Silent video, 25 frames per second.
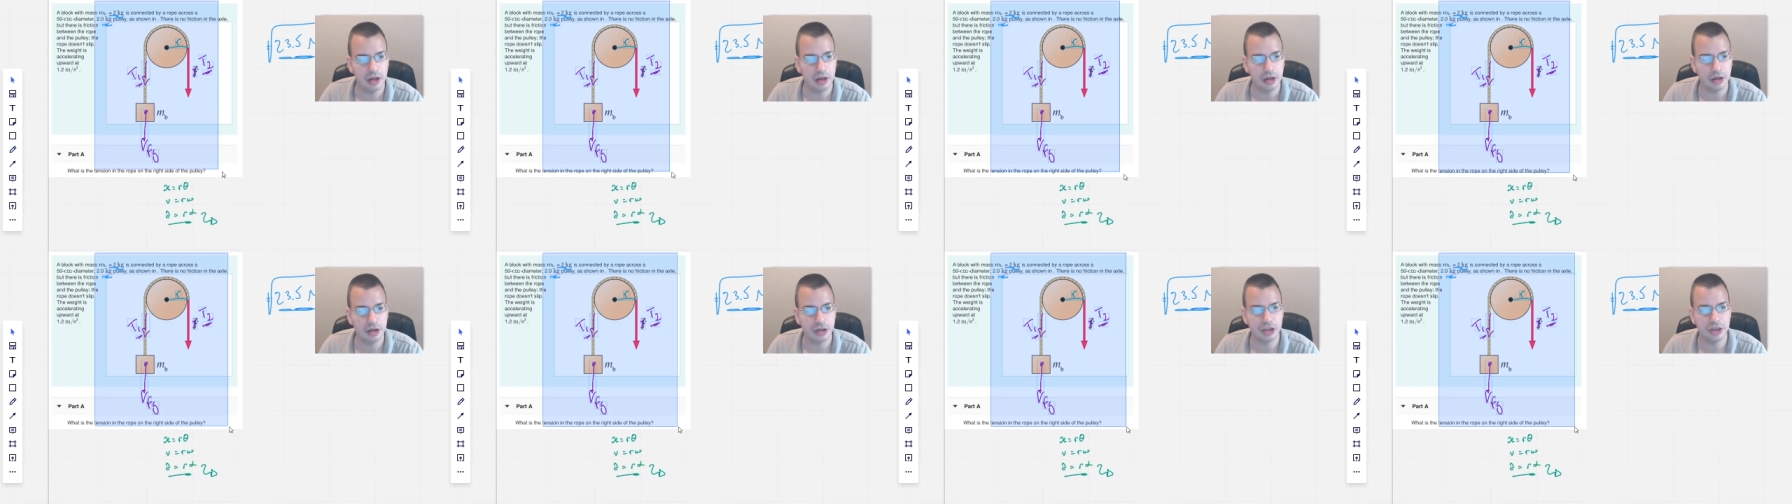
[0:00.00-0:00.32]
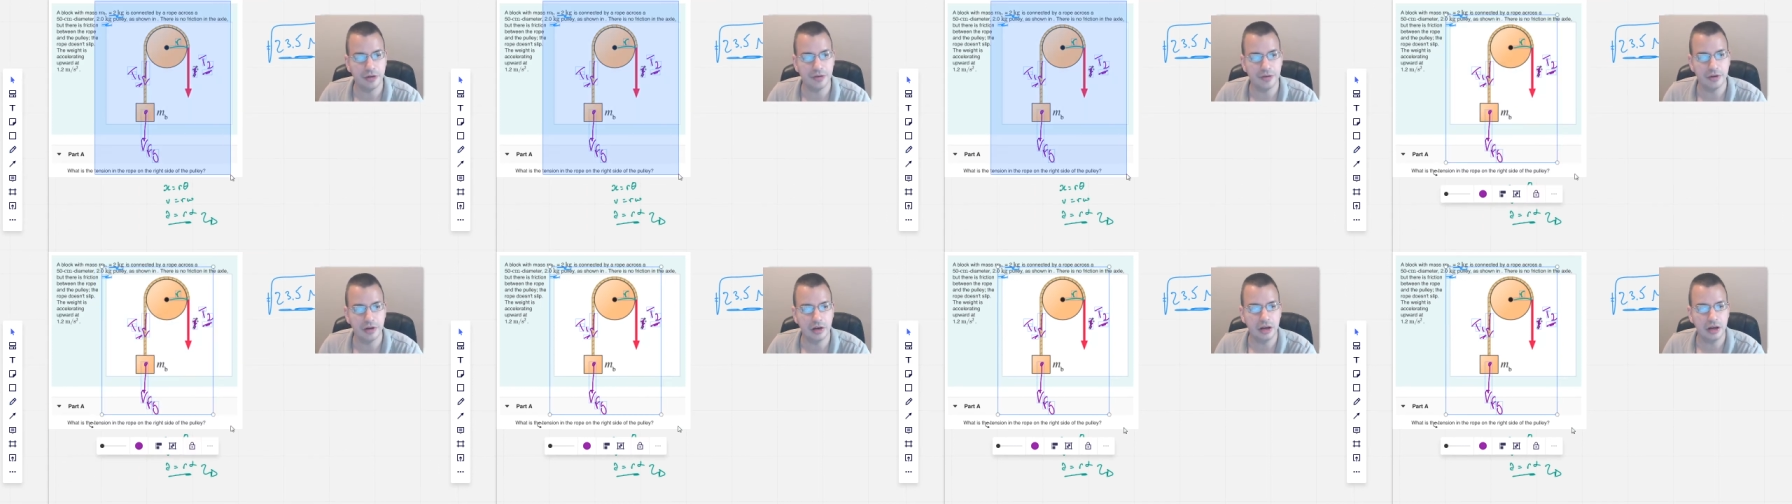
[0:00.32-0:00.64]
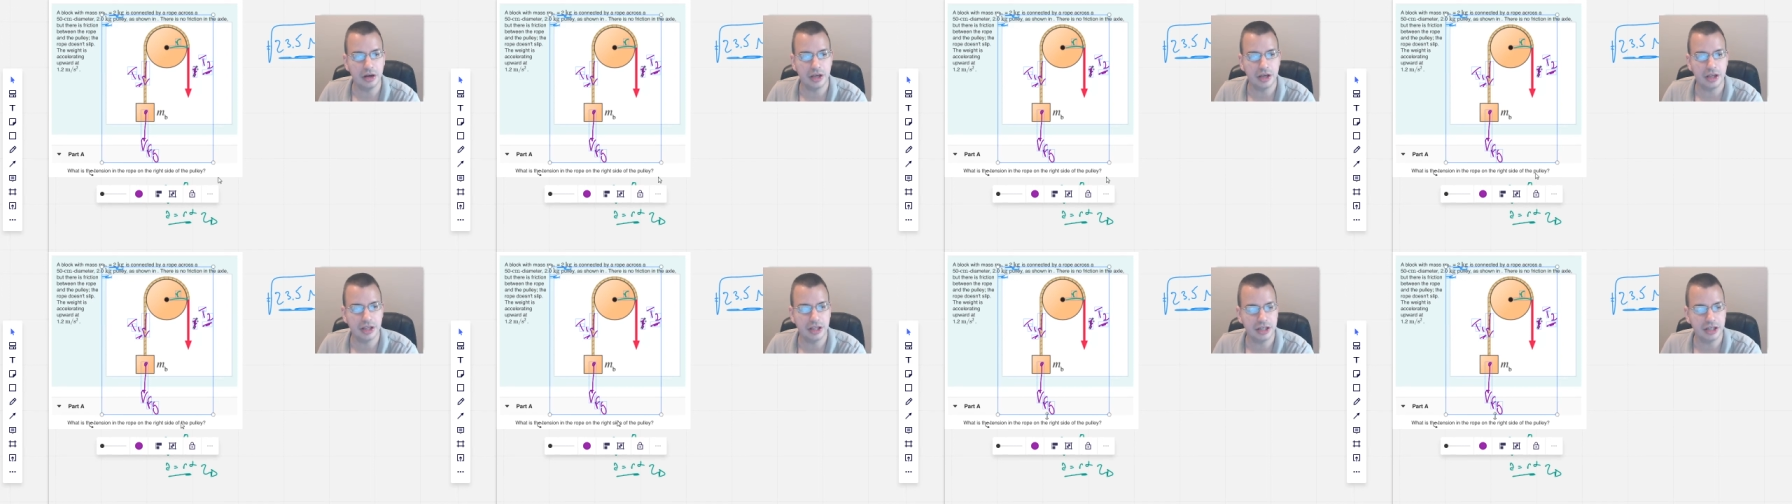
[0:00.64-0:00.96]
So if you
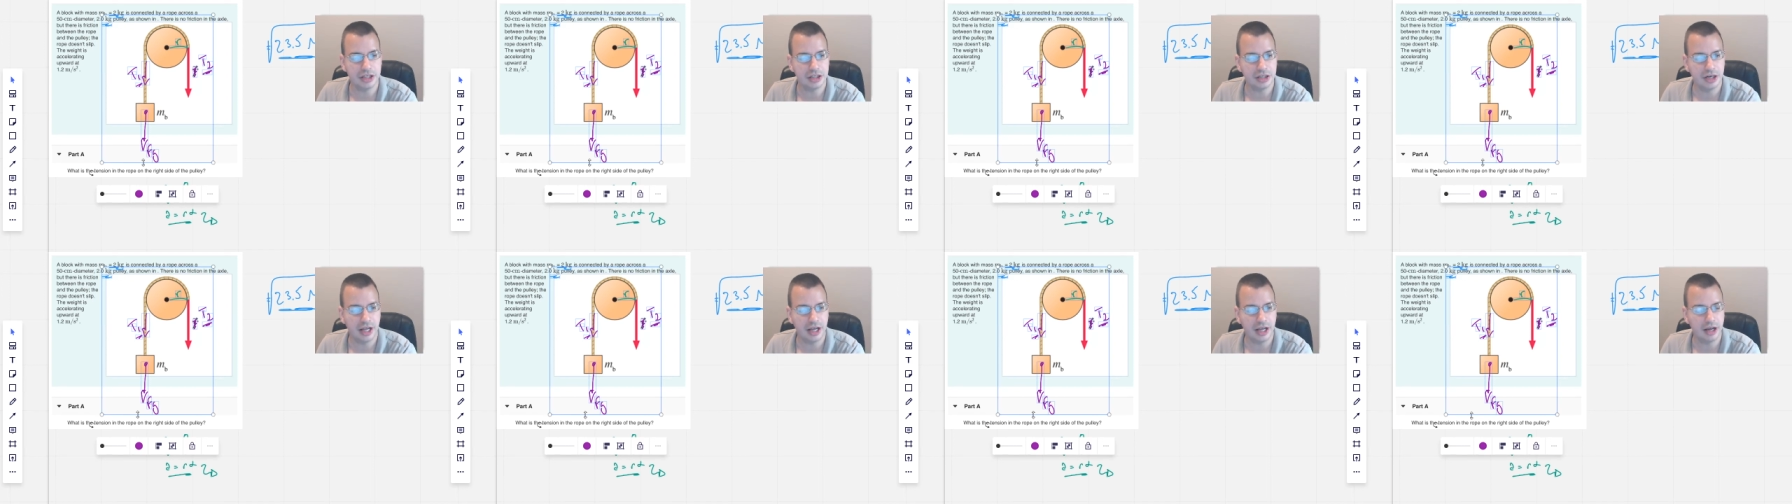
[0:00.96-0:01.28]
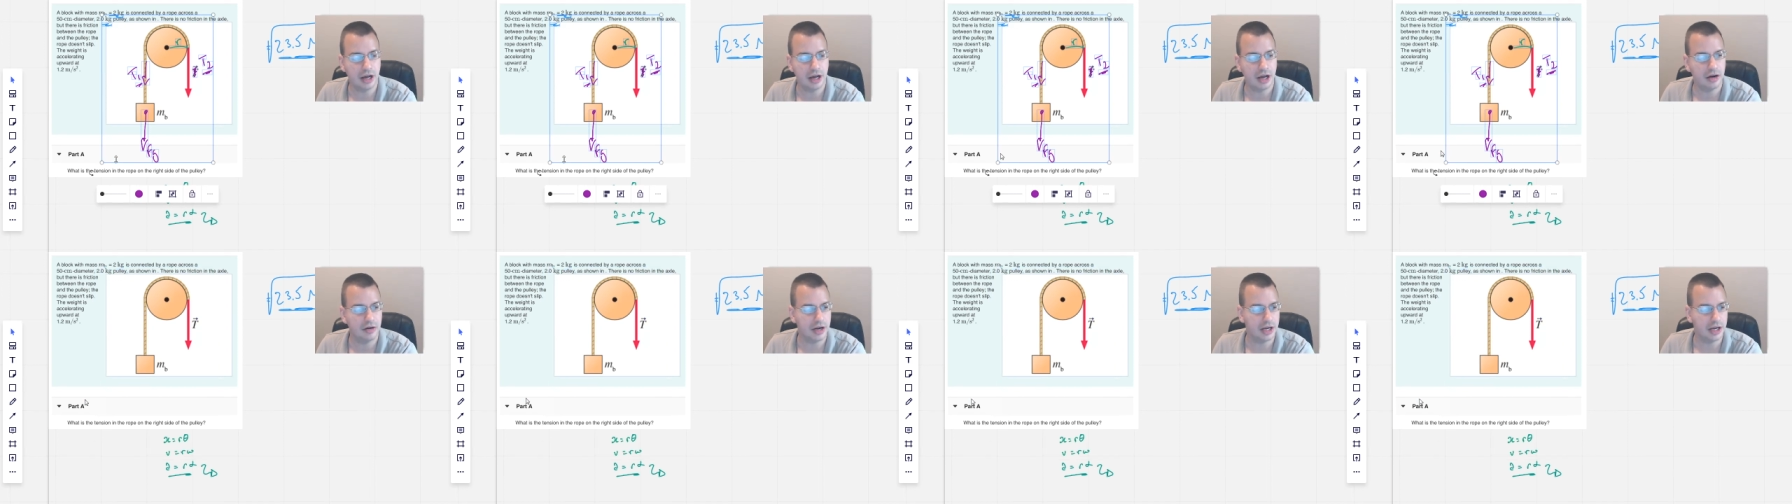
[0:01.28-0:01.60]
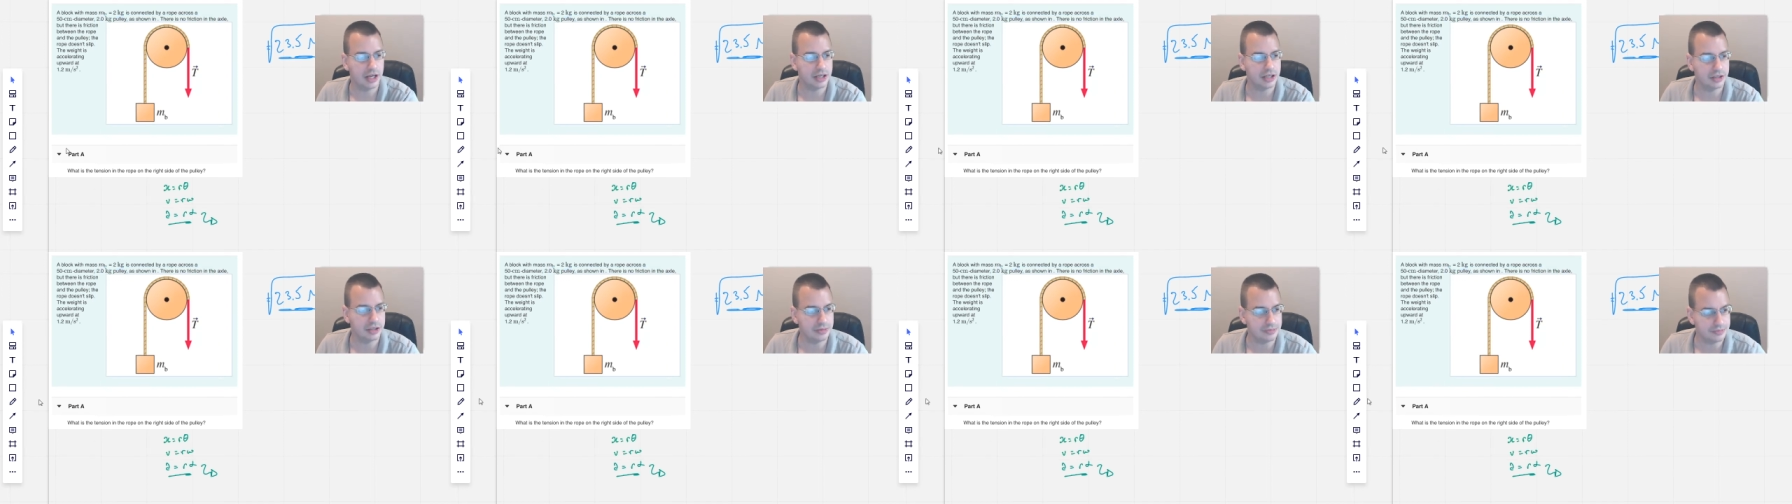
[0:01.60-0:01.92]
look at this, you're like, all
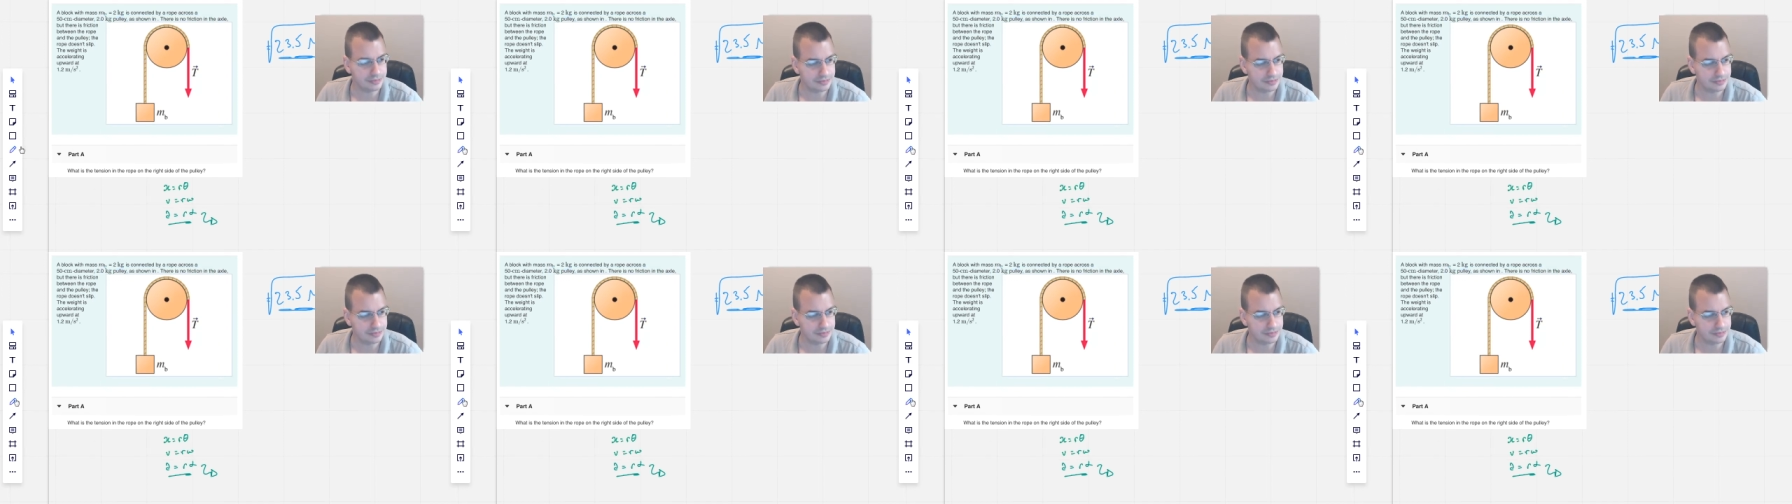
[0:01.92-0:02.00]
right,